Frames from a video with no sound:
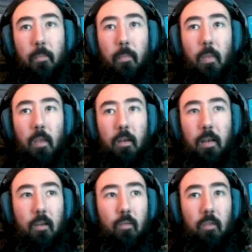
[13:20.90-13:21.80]
and
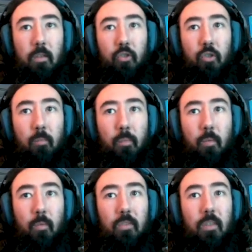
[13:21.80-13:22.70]
now let's jump and
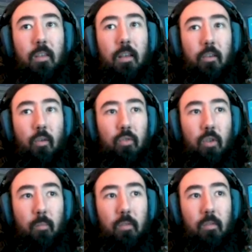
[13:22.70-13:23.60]
we'll see that that goes
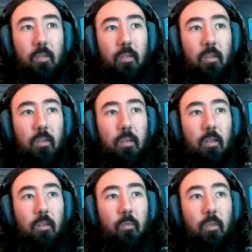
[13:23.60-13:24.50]
up,
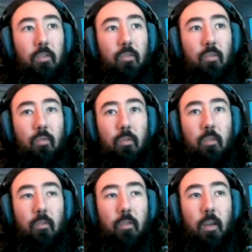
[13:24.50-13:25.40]
which is cool.
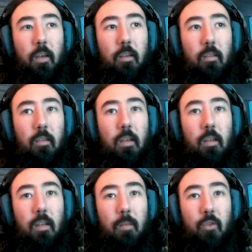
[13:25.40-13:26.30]
Okay.
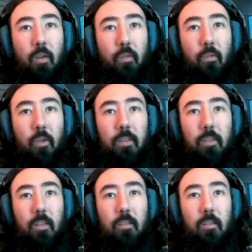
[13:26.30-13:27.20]
Let me try and freeze
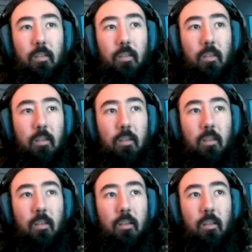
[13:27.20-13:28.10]
it.
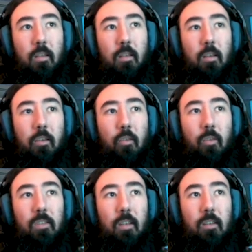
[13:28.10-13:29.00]

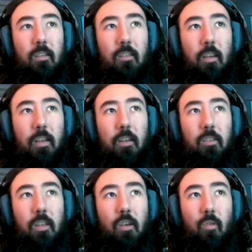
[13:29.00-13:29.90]
Notice that? I can
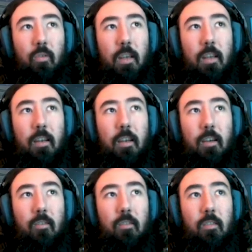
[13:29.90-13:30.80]
actually hold it in
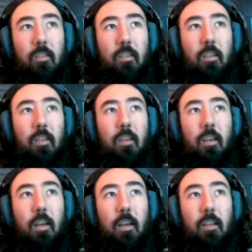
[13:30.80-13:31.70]
now,
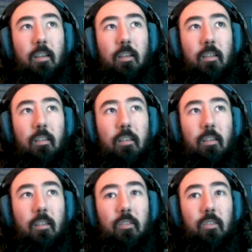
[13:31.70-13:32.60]
and
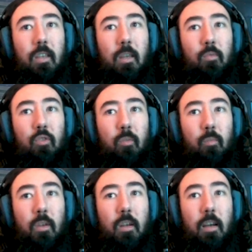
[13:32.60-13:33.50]
it just keeps
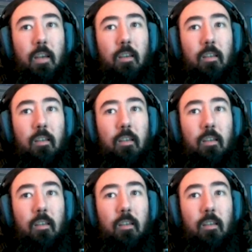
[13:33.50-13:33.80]
jumping higher.